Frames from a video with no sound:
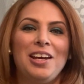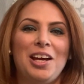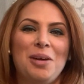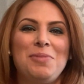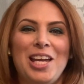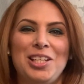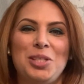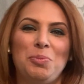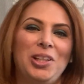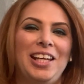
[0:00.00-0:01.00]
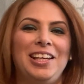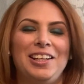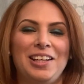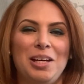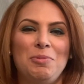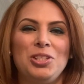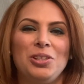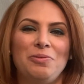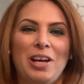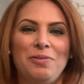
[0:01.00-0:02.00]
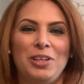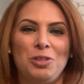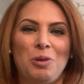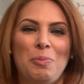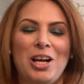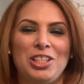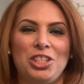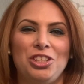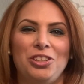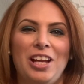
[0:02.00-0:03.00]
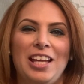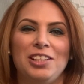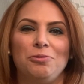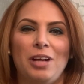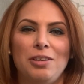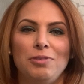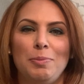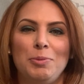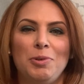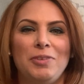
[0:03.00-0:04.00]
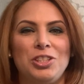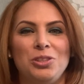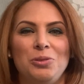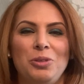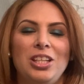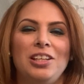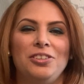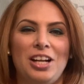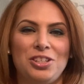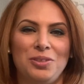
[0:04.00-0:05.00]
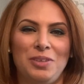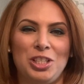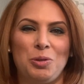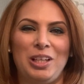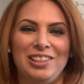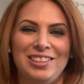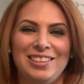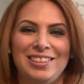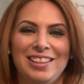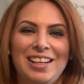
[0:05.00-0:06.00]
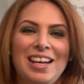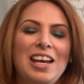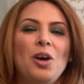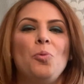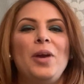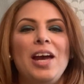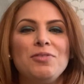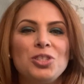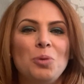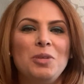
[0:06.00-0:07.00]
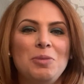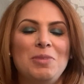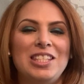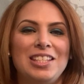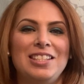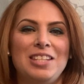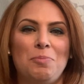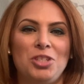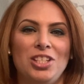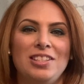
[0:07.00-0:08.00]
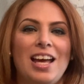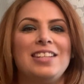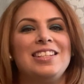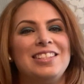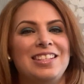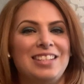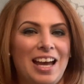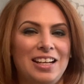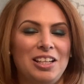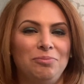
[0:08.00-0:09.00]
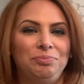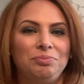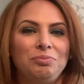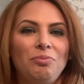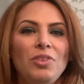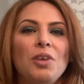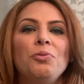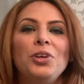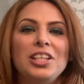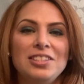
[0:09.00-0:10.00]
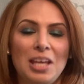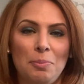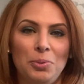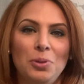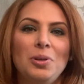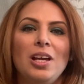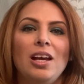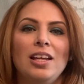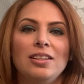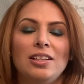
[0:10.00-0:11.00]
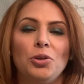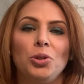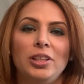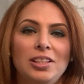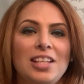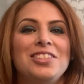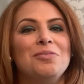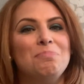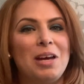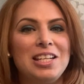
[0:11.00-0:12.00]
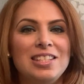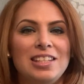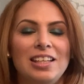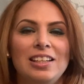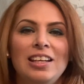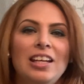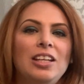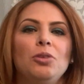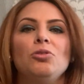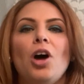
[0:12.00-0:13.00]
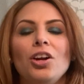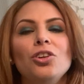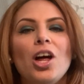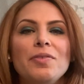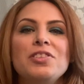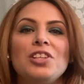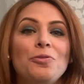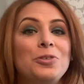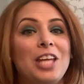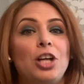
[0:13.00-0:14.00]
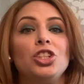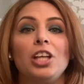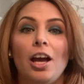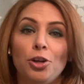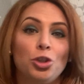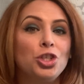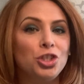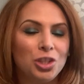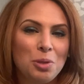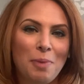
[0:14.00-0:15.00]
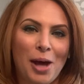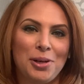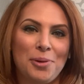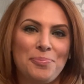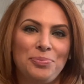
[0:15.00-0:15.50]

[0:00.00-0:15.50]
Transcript: I'm Candice. I'm a certified Feng Shui practitioner and a red ribbon professional with the International Feng Shui Guild. We have so many misconceptions as a society. For example, in the early days of medicine, not a lot of stuff was actually understood about it.